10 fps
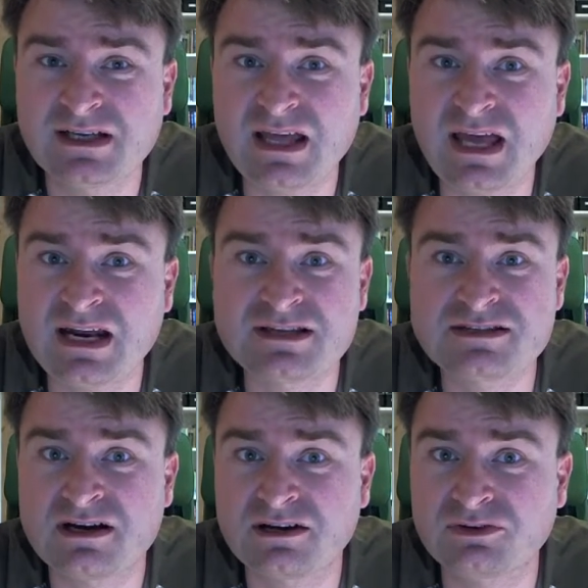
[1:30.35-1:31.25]
and it's
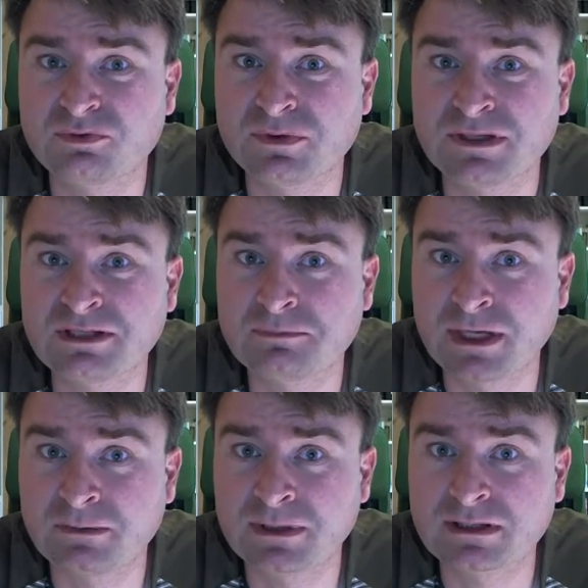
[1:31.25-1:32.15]
not really
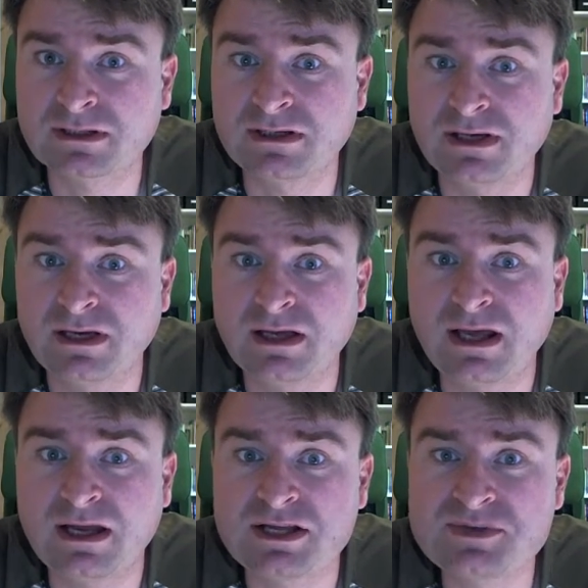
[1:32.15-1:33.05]
public
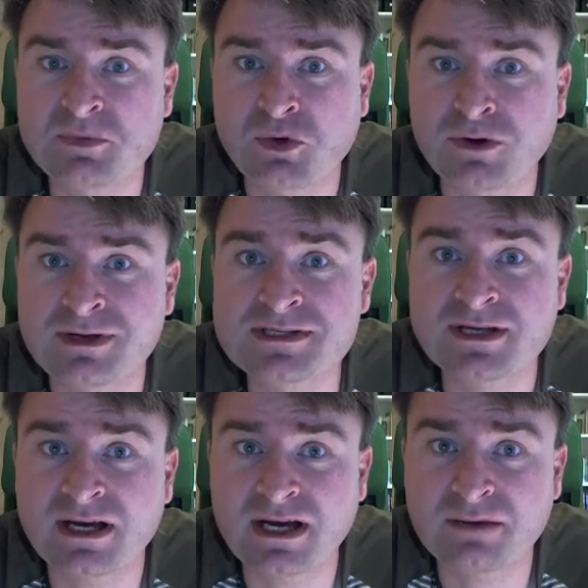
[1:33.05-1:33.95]
and it's more or less a
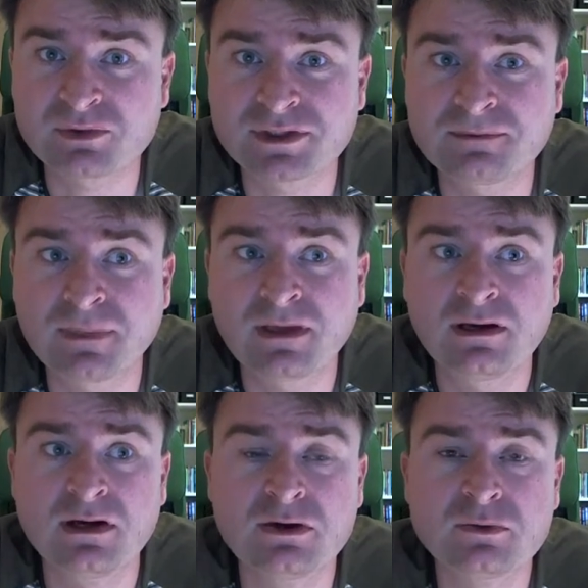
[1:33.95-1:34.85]
hybrid,
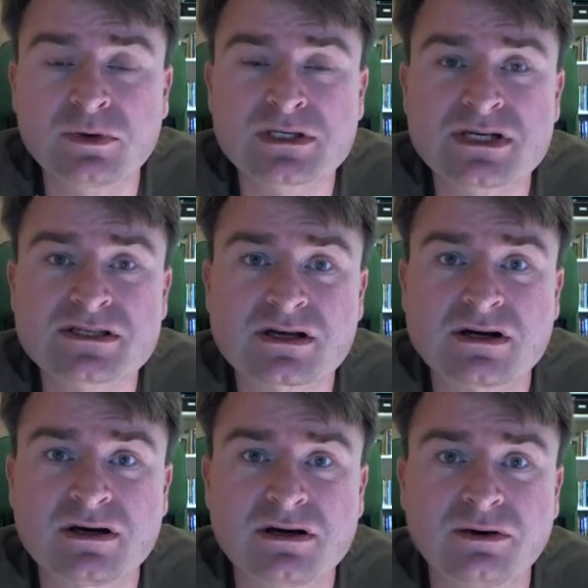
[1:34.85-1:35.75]
which has
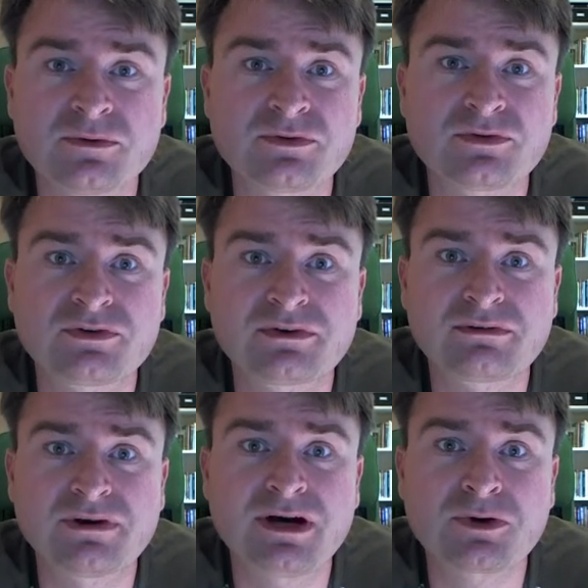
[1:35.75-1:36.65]
caused
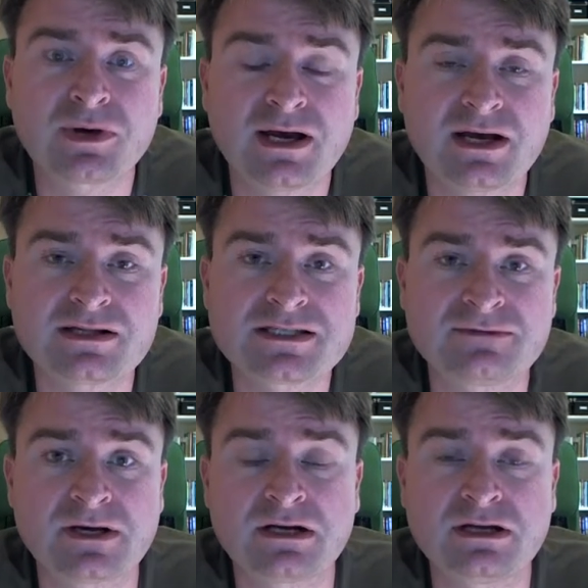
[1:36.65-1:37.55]
all kinds of
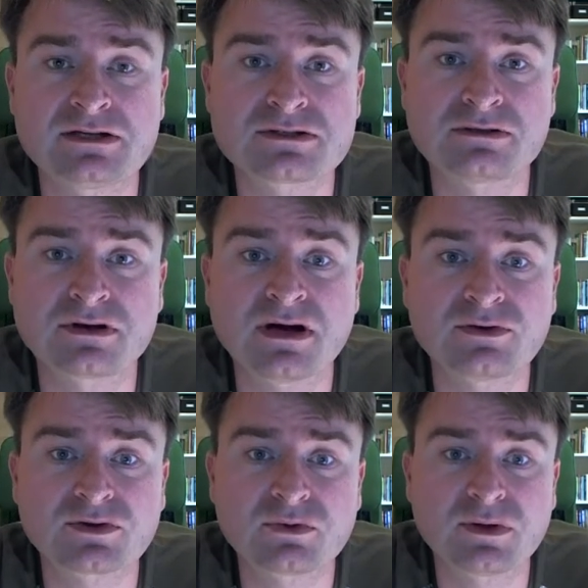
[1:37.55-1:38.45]
unintentional
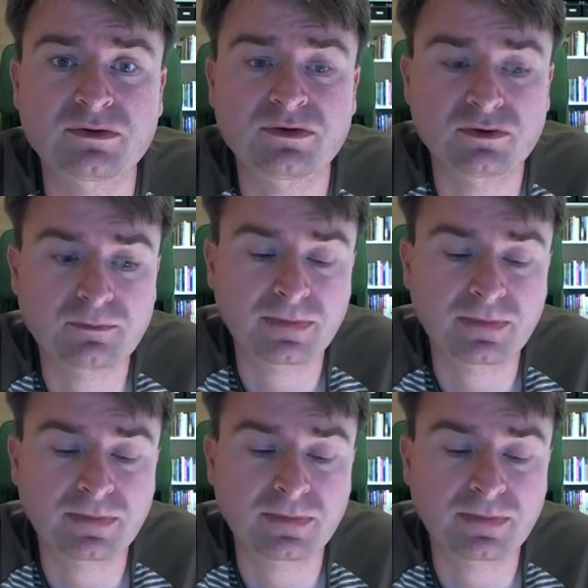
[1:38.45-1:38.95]
consequences.